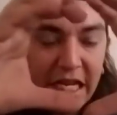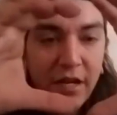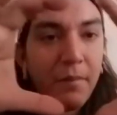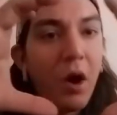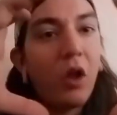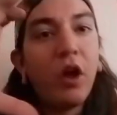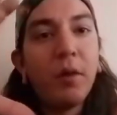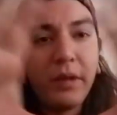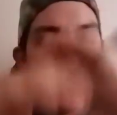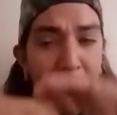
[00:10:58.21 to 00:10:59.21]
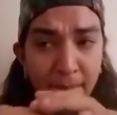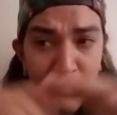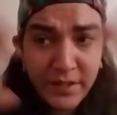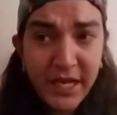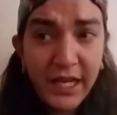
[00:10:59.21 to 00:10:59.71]
eat them all up, like
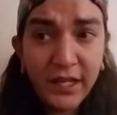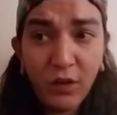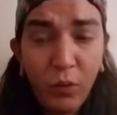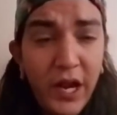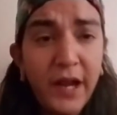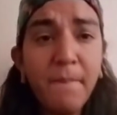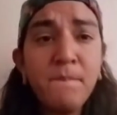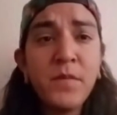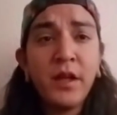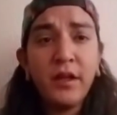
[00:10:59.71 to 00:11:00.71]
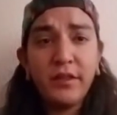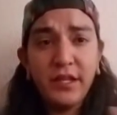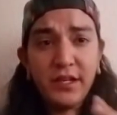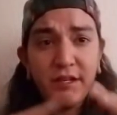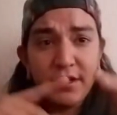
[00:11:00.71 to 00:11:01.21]
taking away
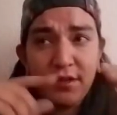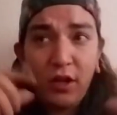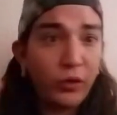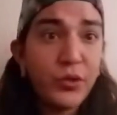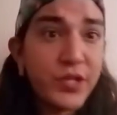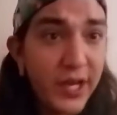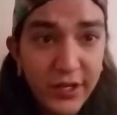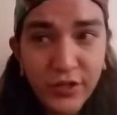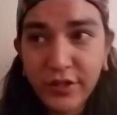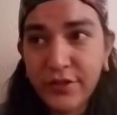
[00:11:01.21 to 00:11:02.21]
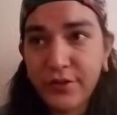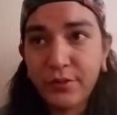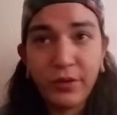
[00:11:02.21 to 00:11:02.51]
these hallucinations or